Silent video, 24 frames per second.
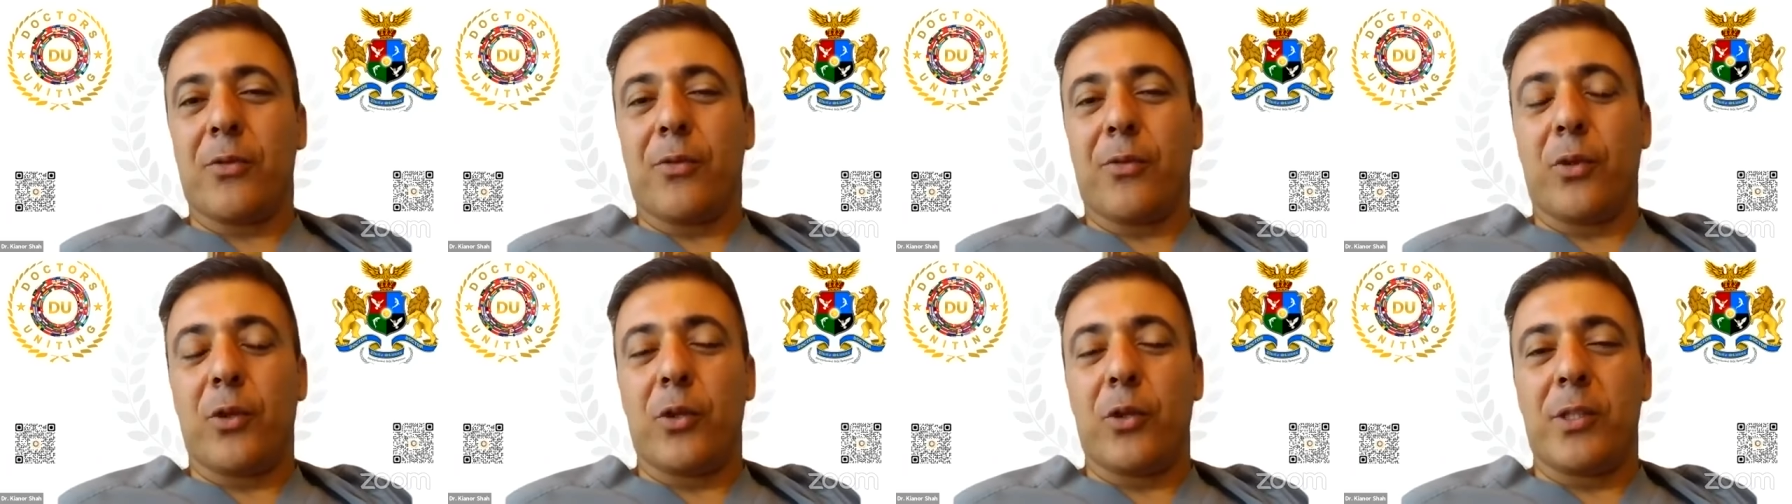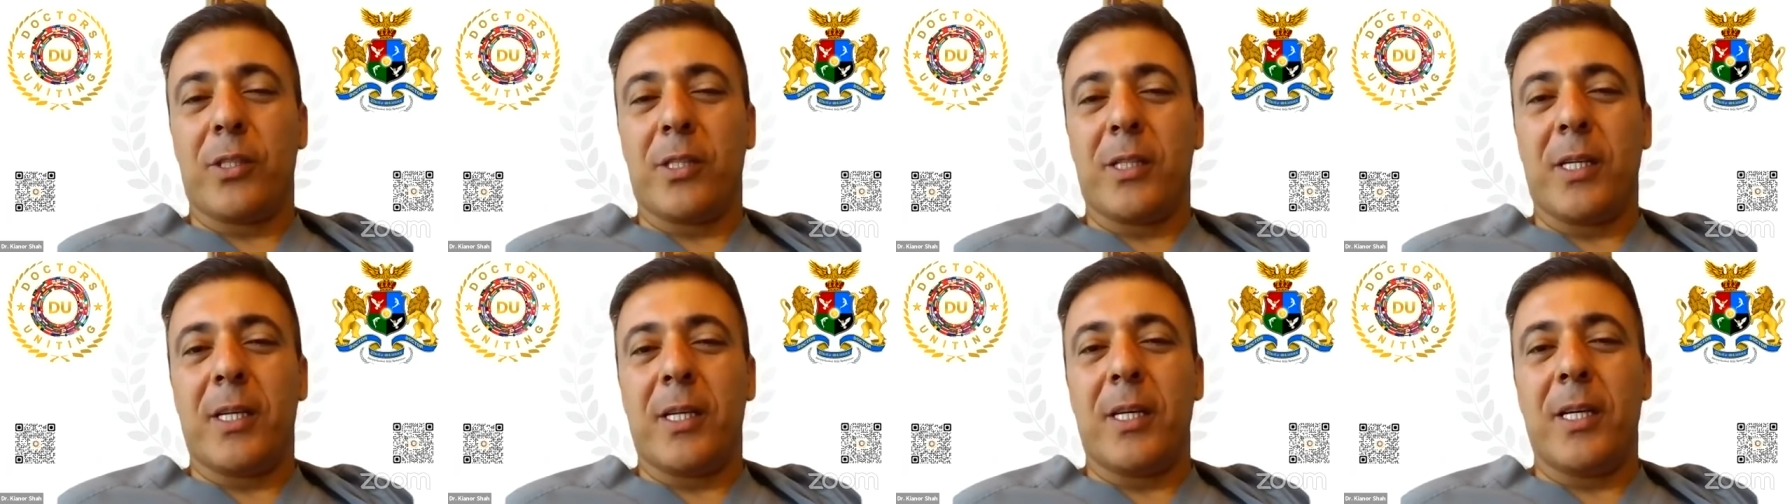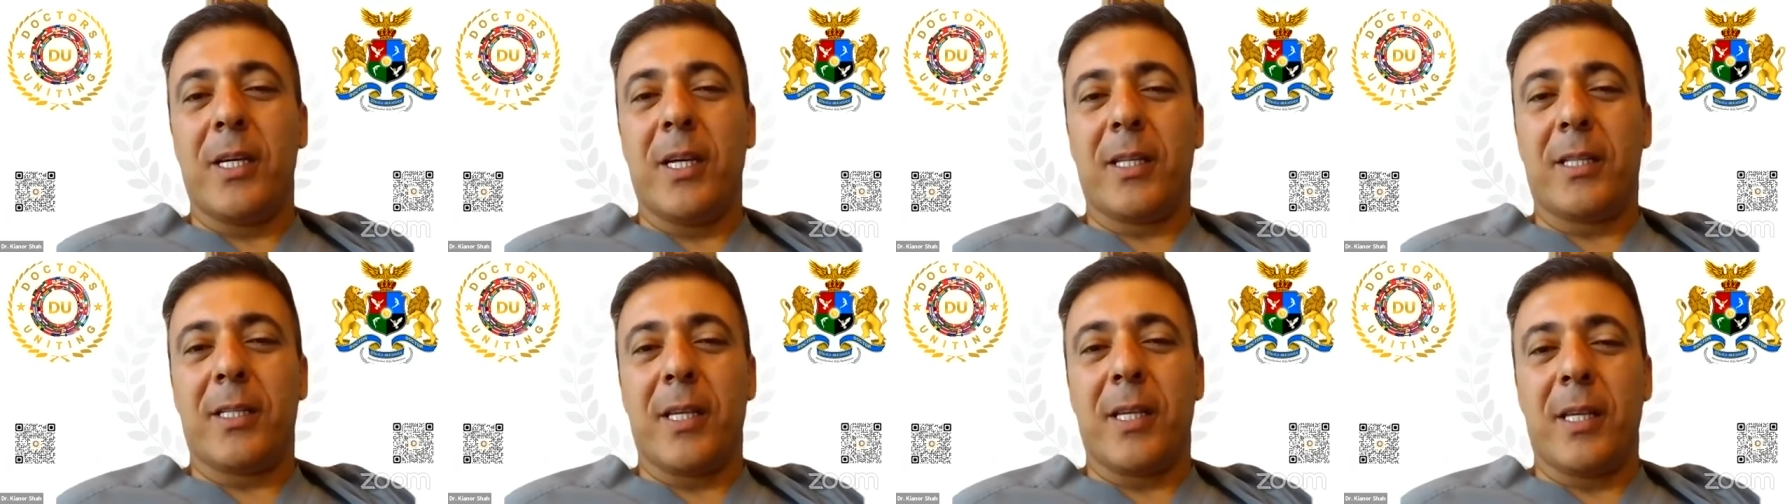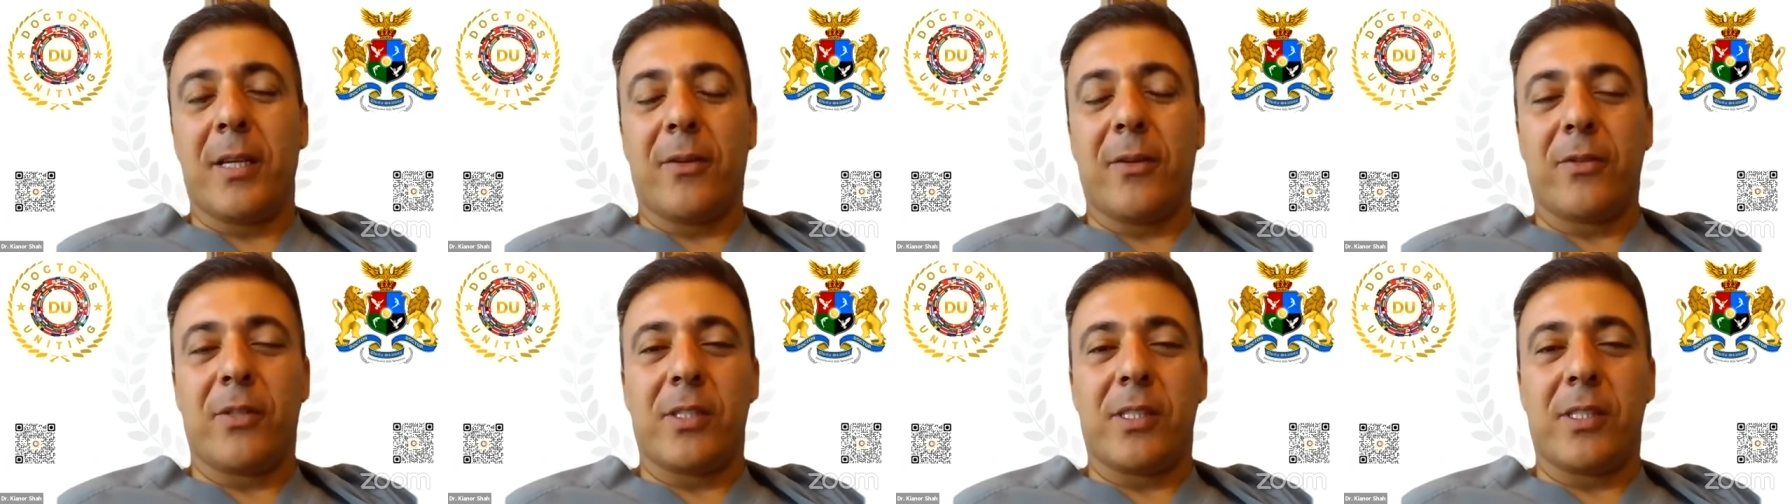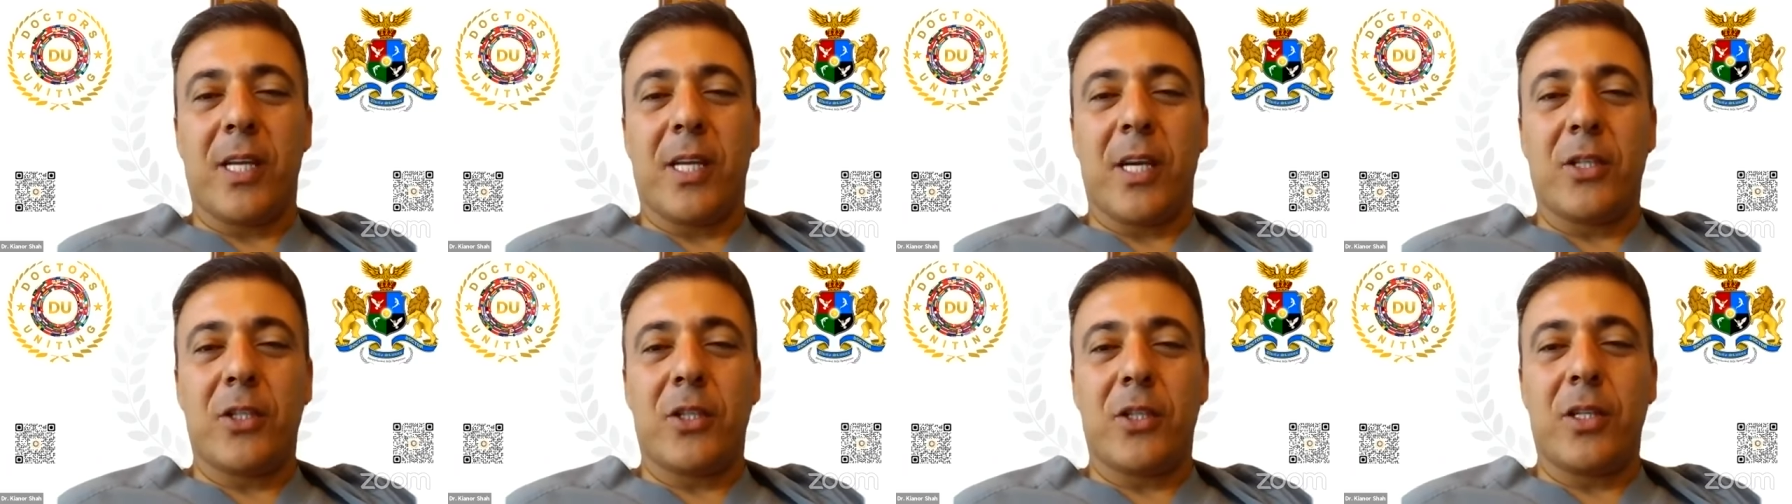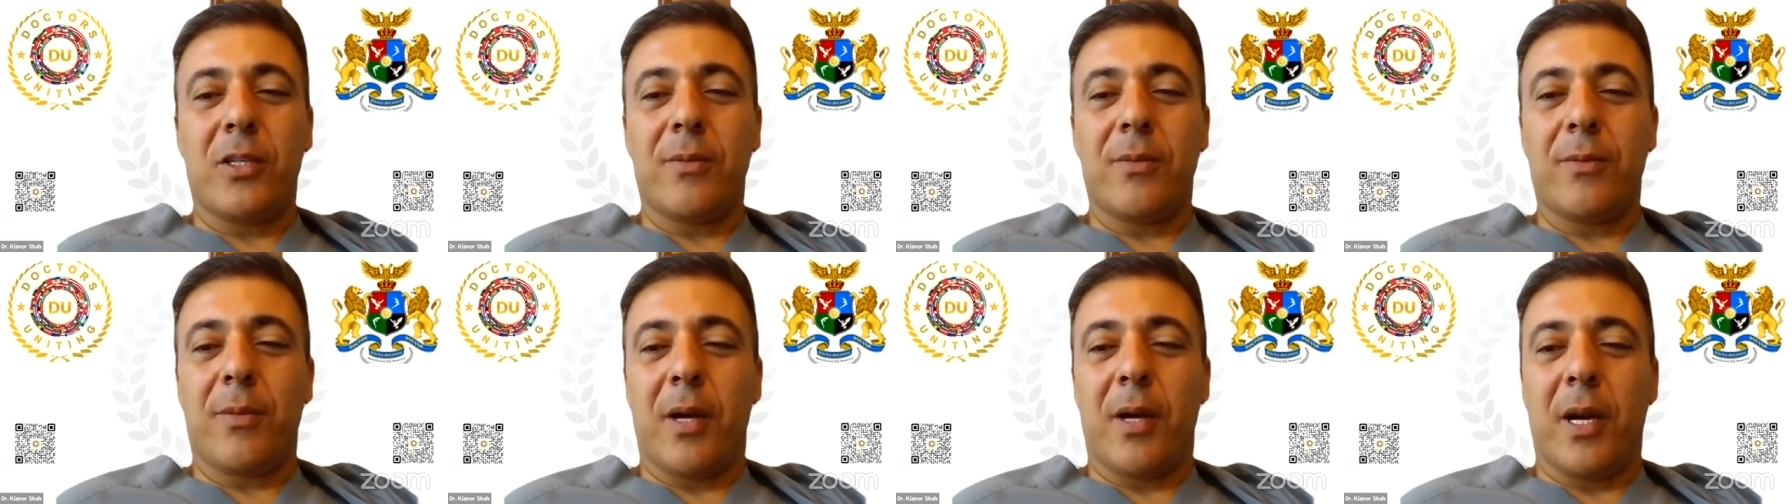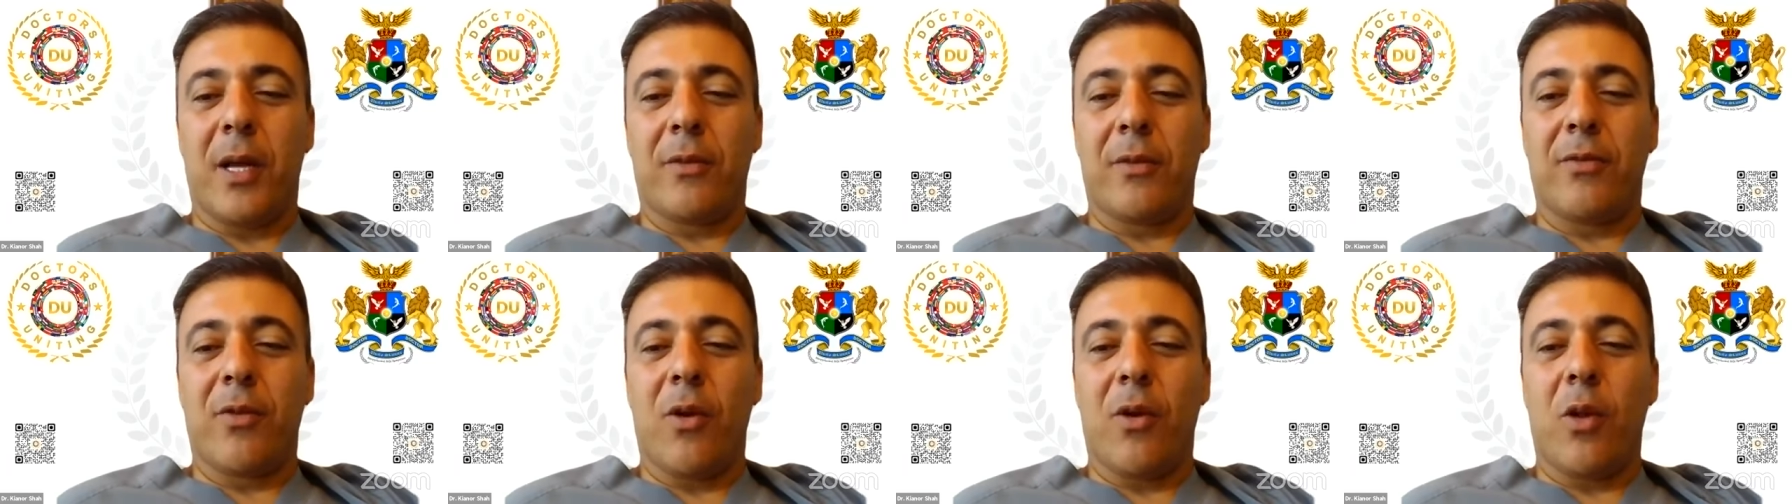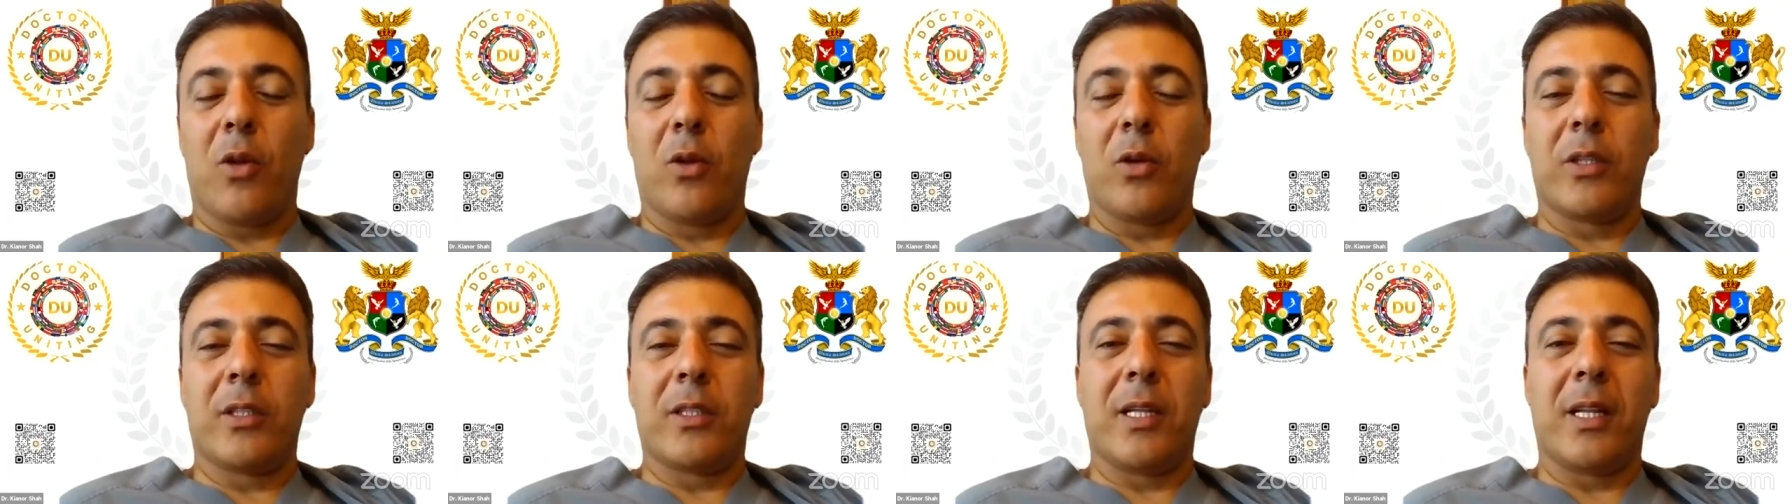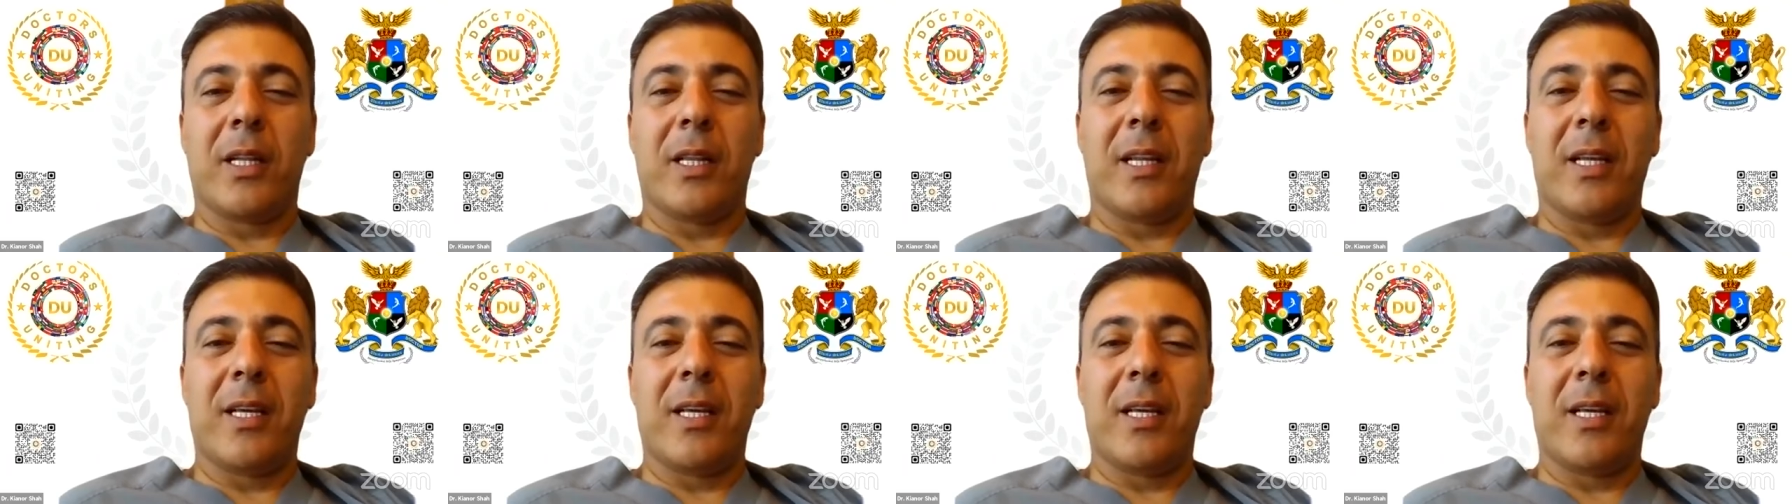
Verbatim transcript: for your C E at the end of the session by following the